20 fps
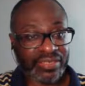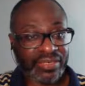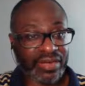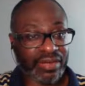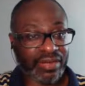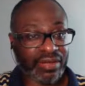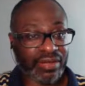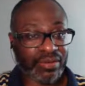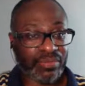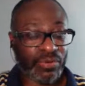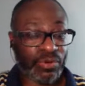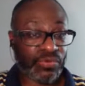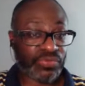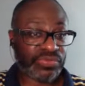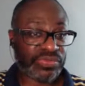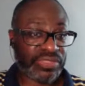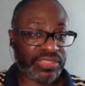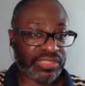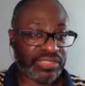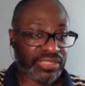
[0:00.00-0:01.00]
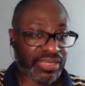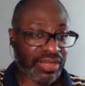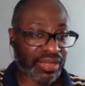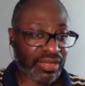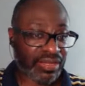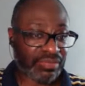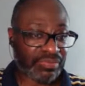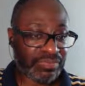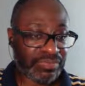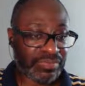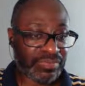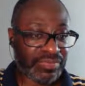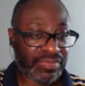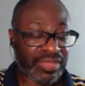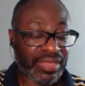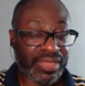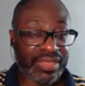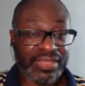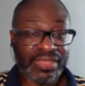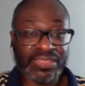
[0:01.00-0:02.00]
Hopefully Dom,
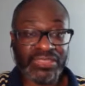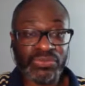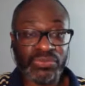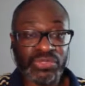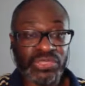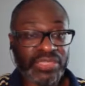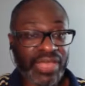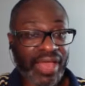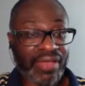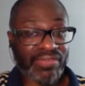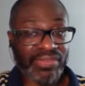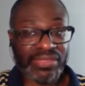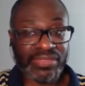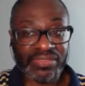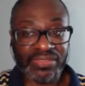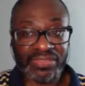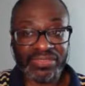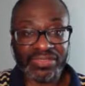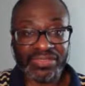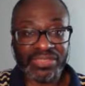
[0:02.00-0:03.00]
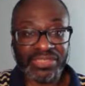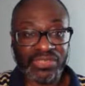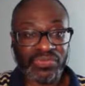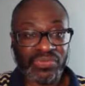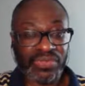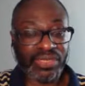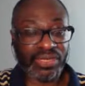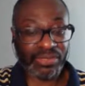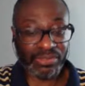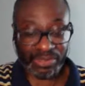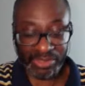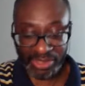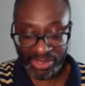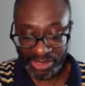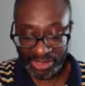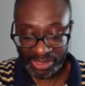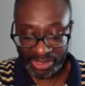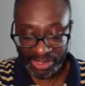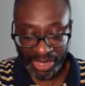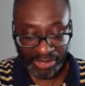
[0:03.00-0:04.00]
he was having difficulties. He
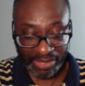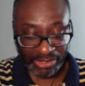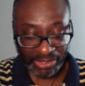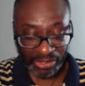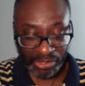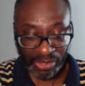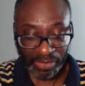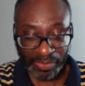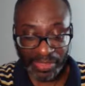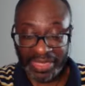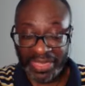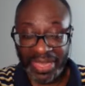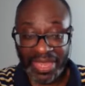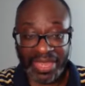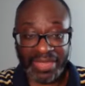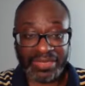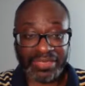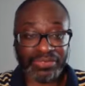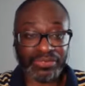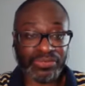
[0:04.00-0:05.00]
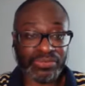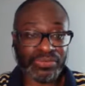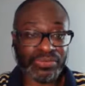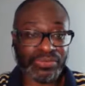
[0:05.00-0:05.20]
sounded all mechanical.